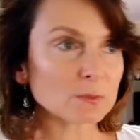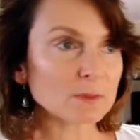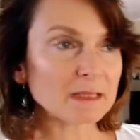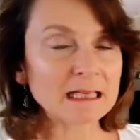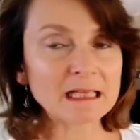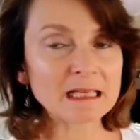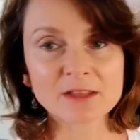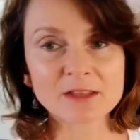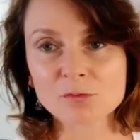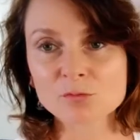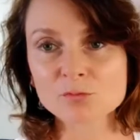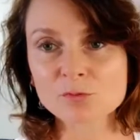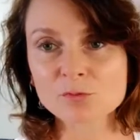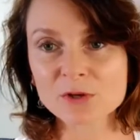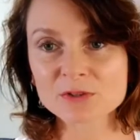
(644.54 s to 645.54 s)
anything,
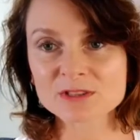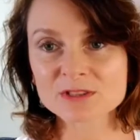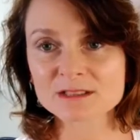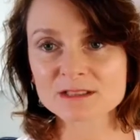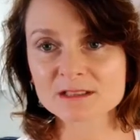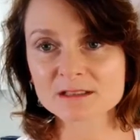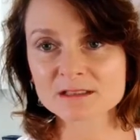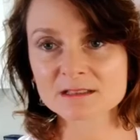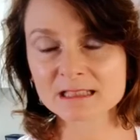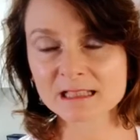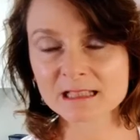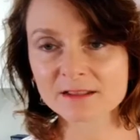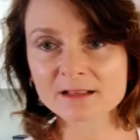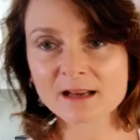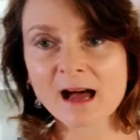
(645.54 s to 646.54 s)
roast
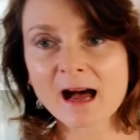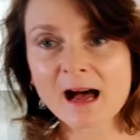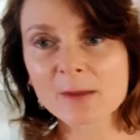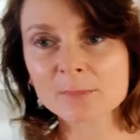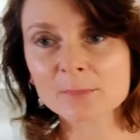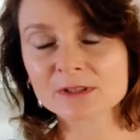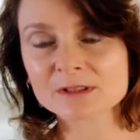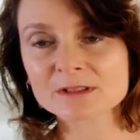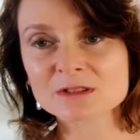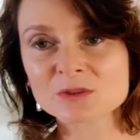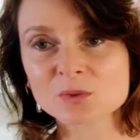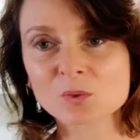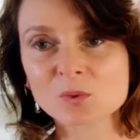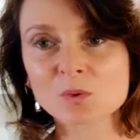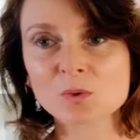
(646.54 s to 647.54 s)
slivered almonds,
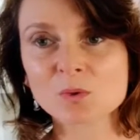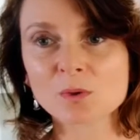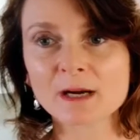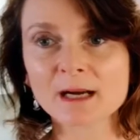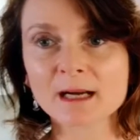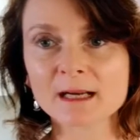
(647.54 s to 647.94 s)
or